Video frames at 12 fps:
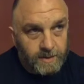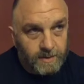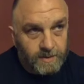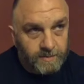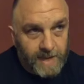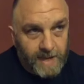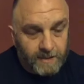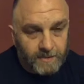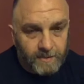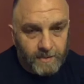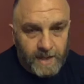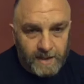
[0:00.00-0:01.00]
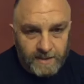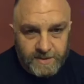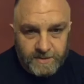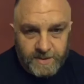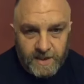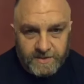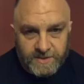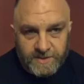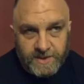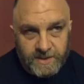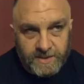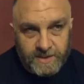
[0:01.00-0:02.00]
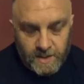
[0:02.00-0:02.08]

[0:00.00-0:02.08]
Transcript: during the Battle of Ramadi in 2006 in